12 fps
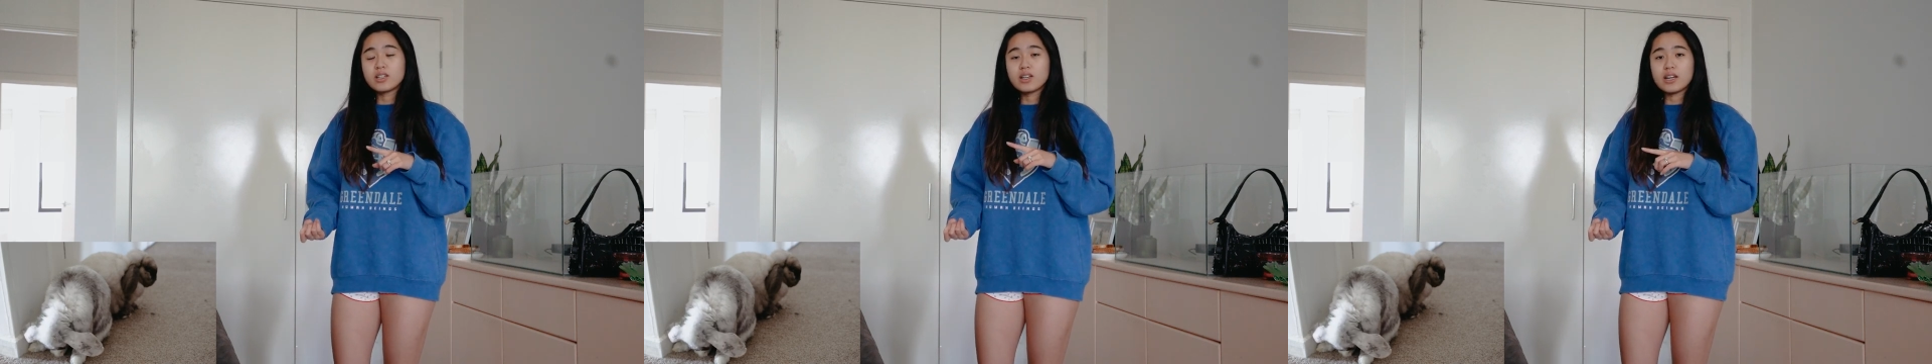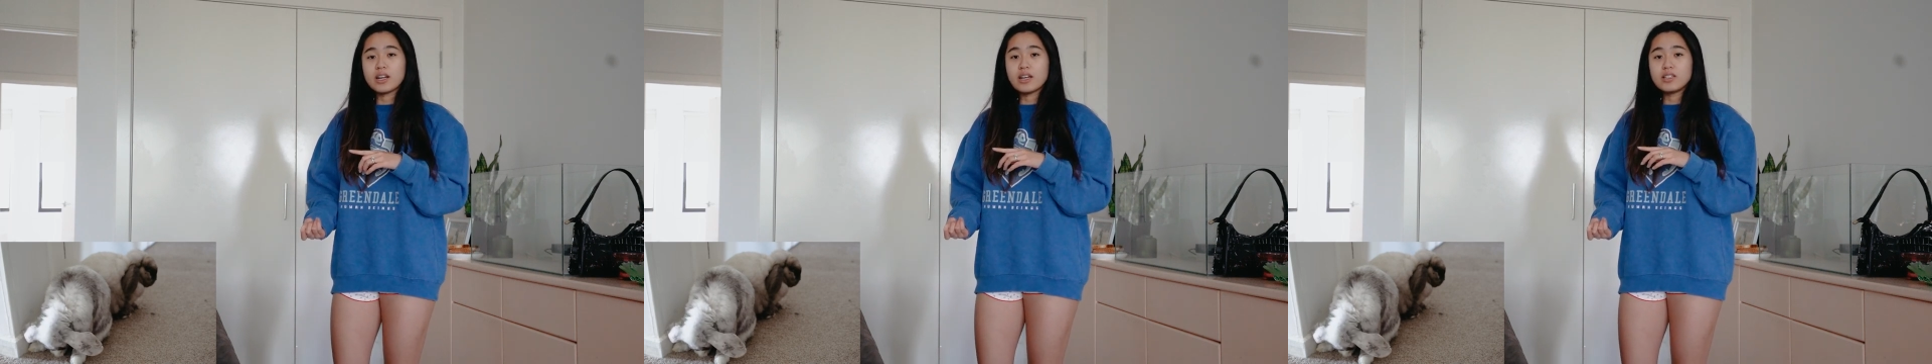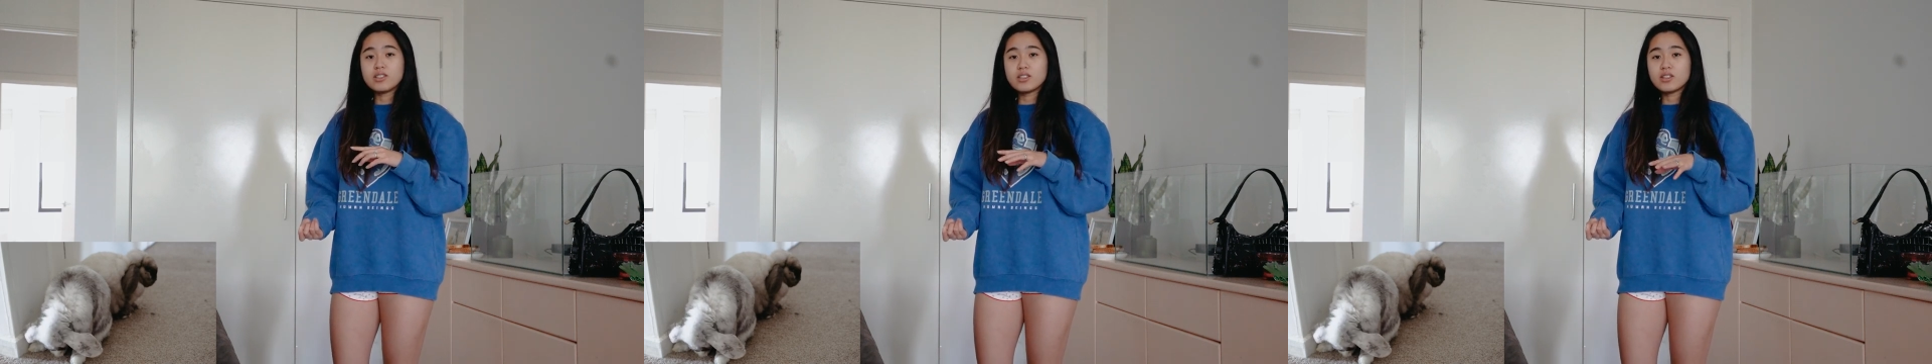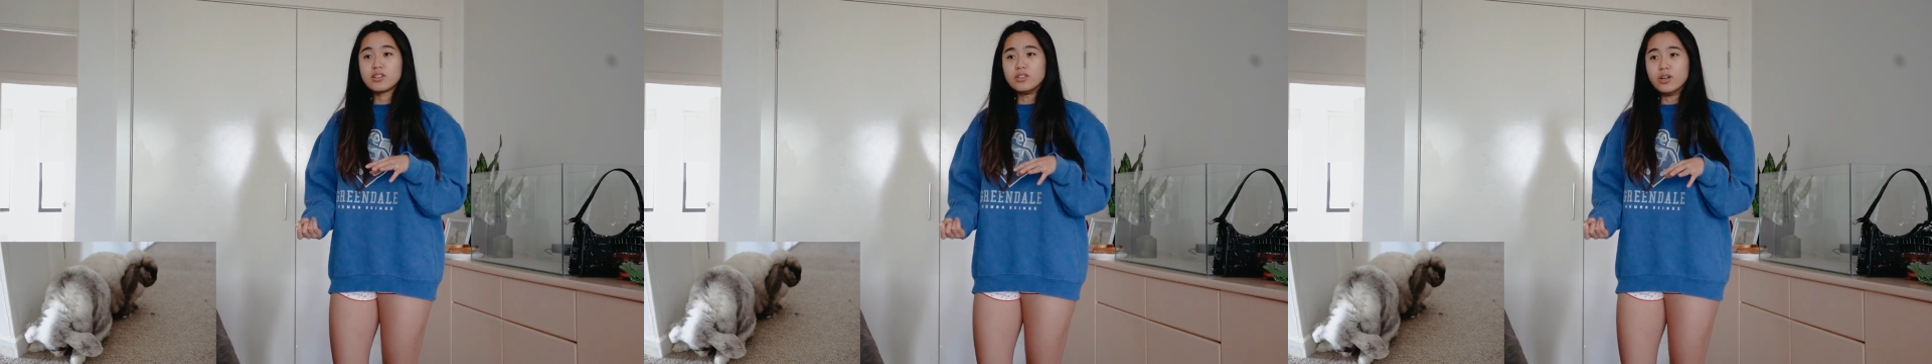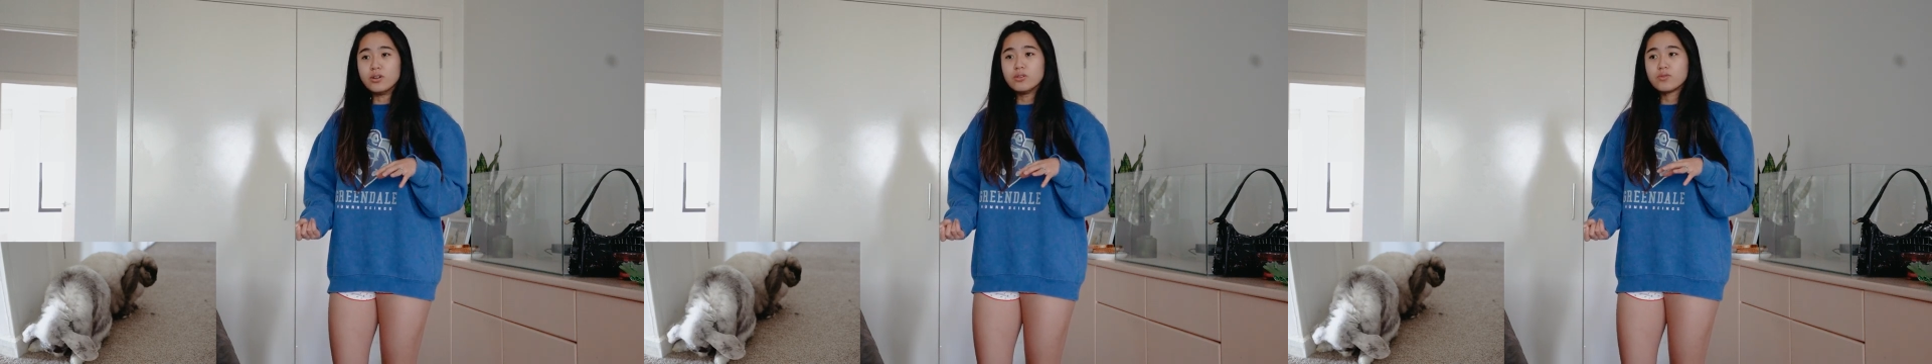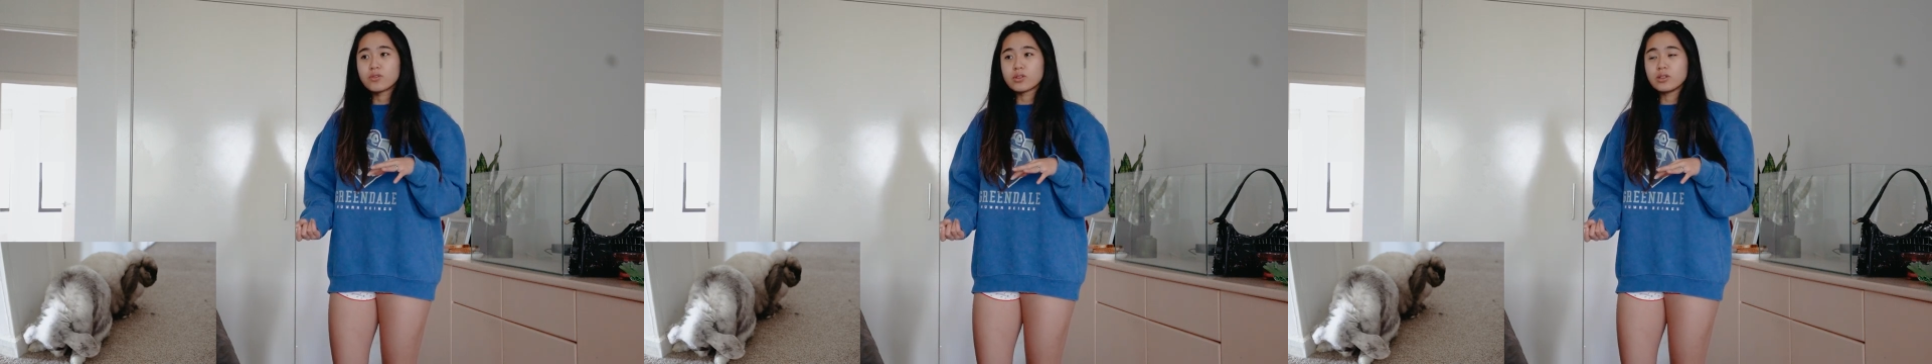there and I didn't
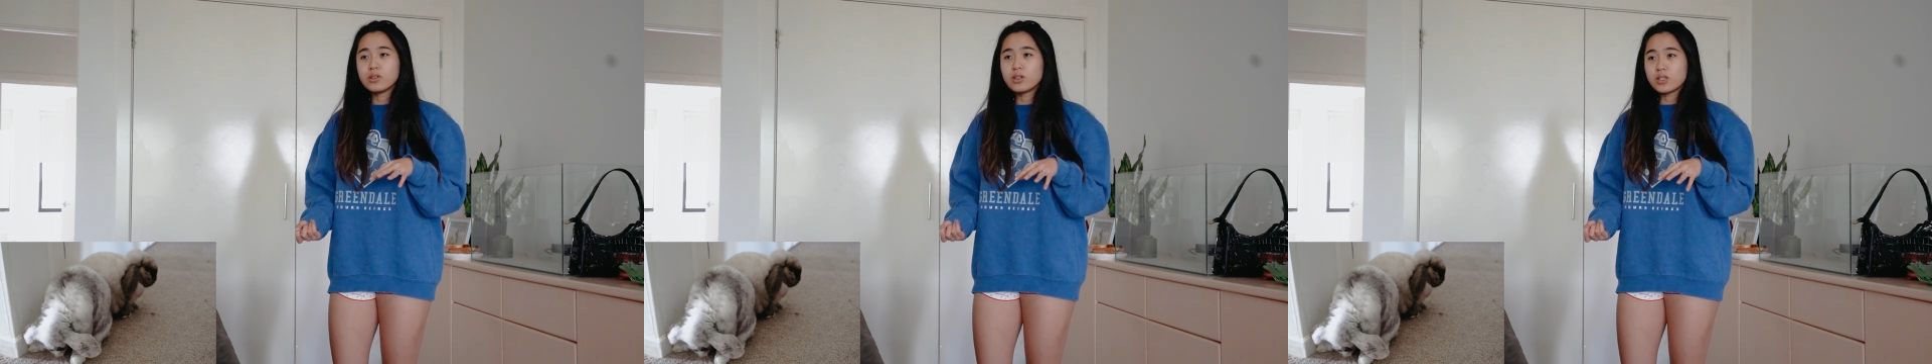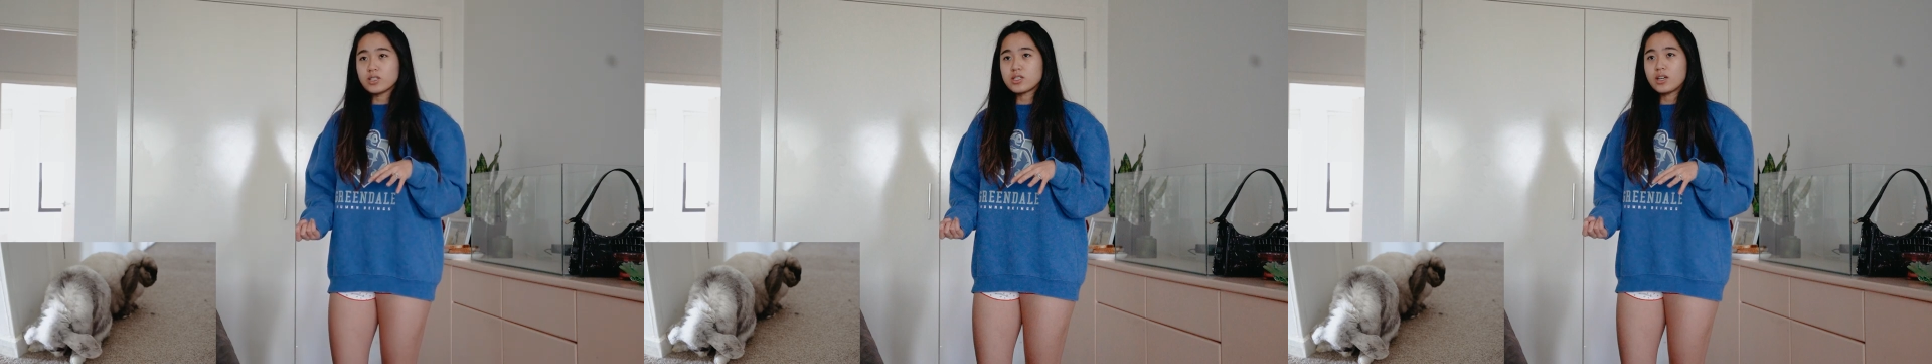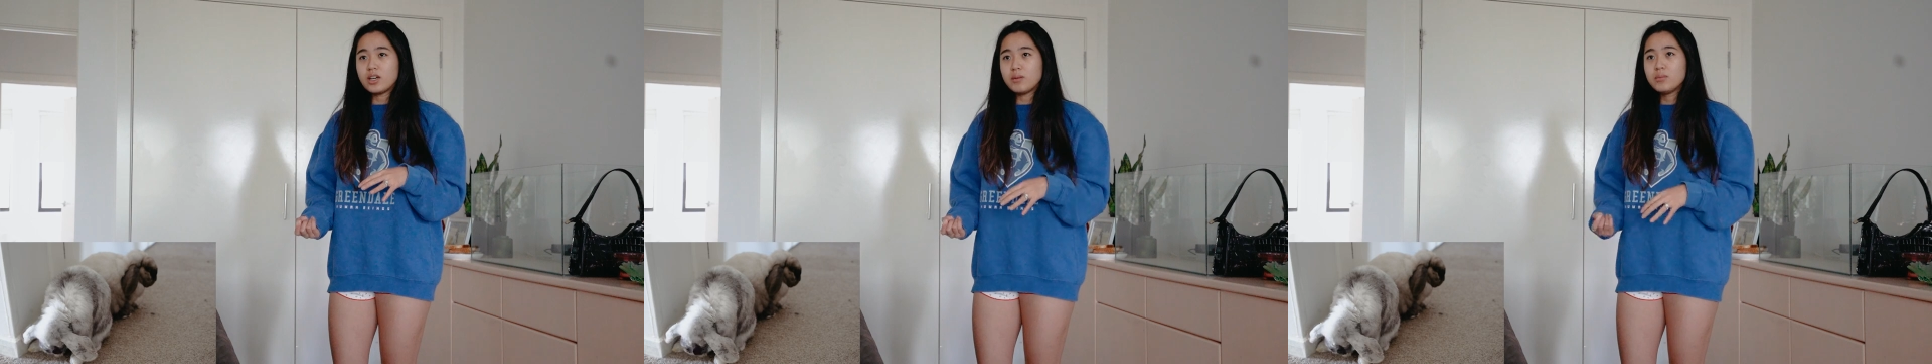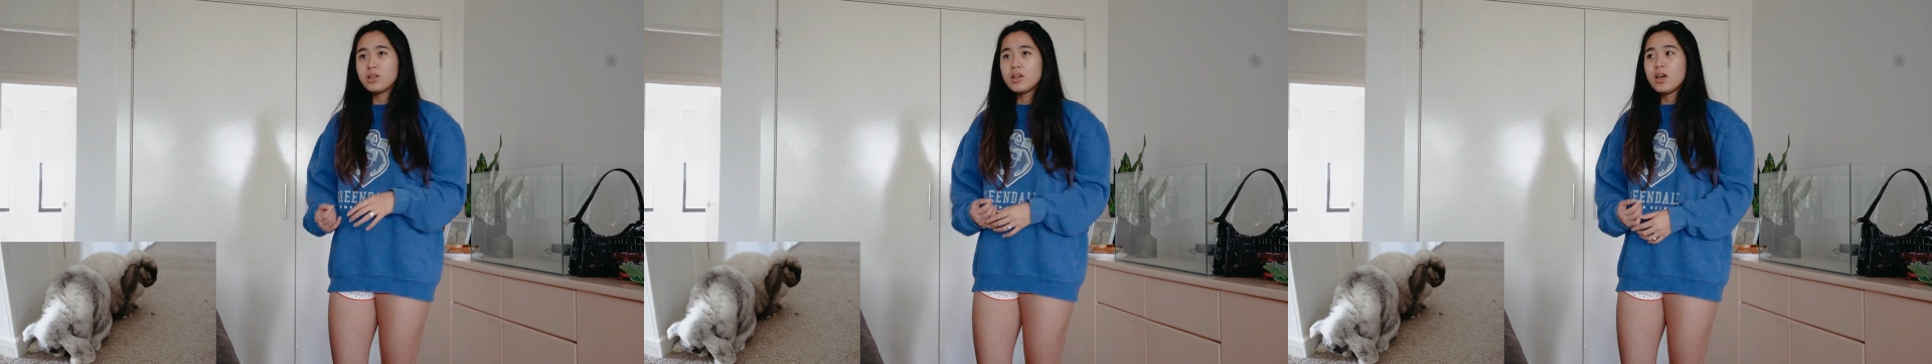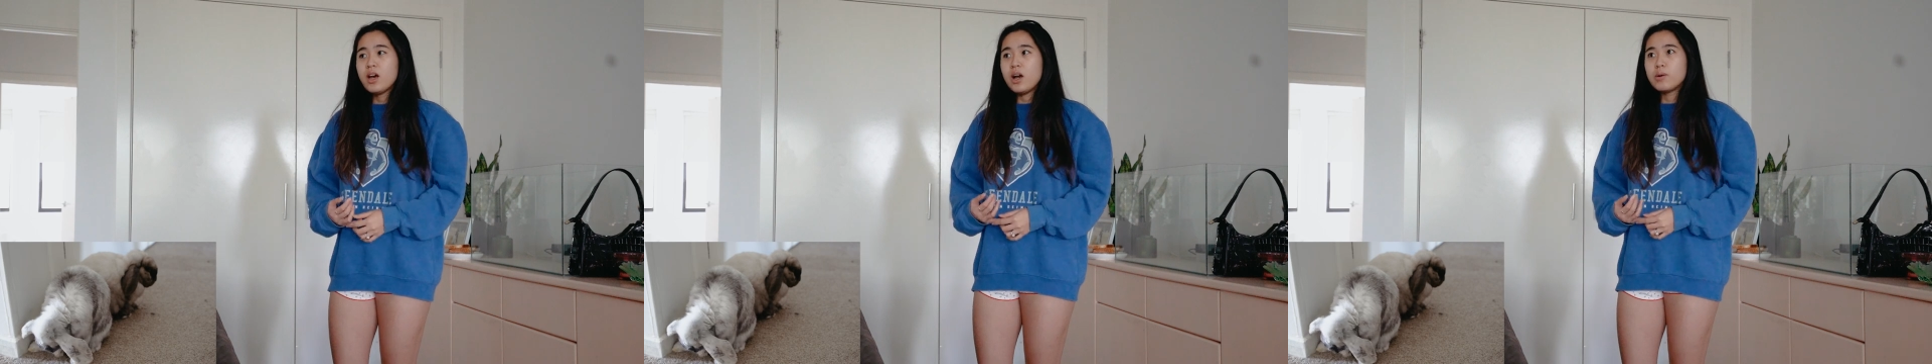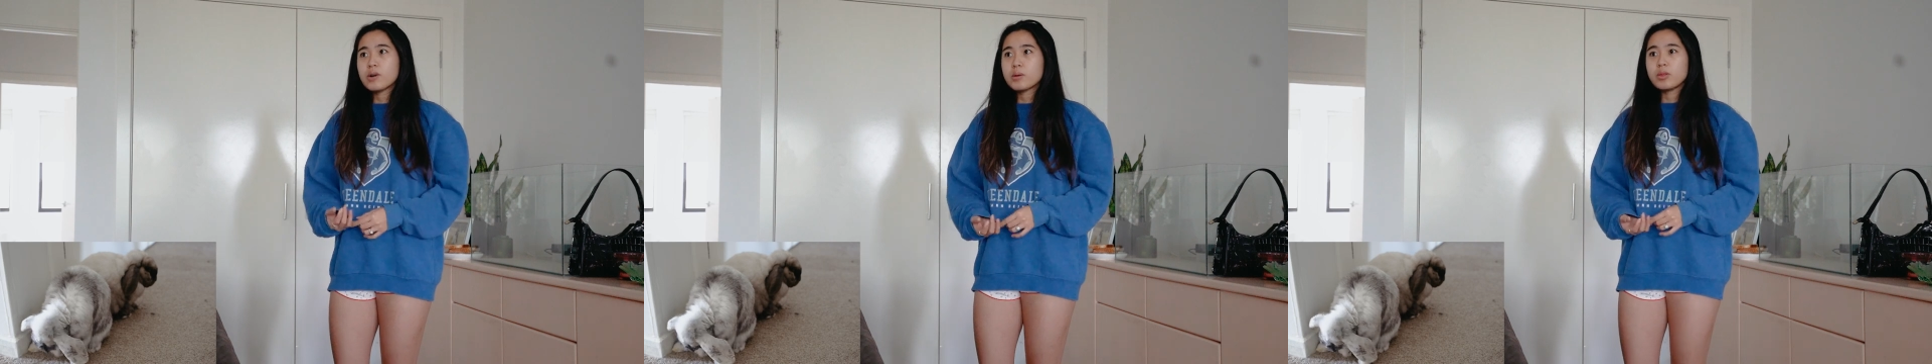know for the longest time.
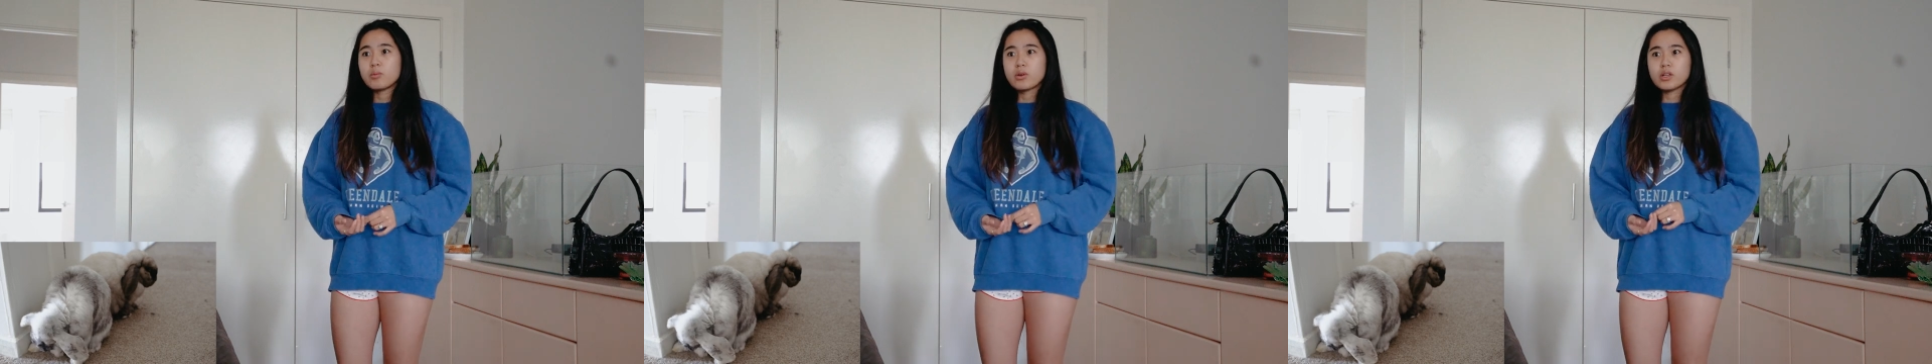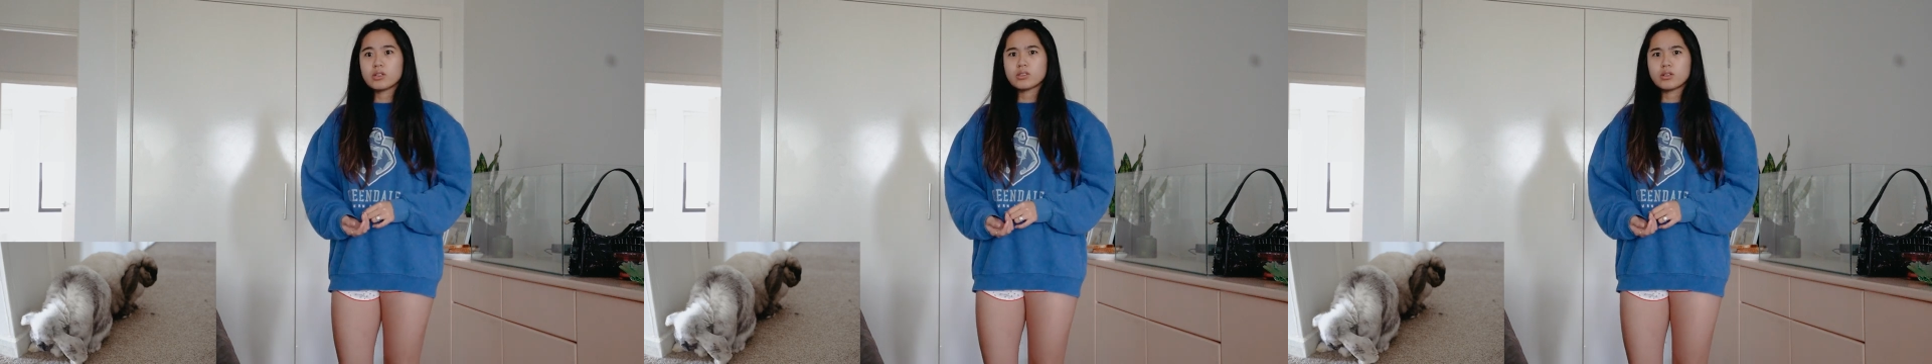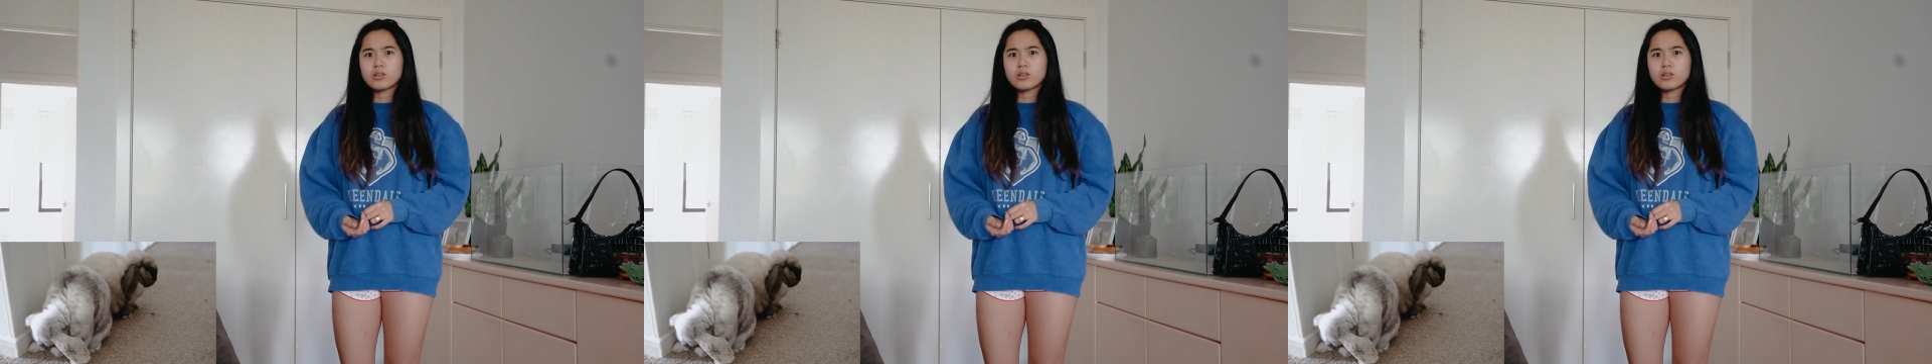I woke up in the morning, I was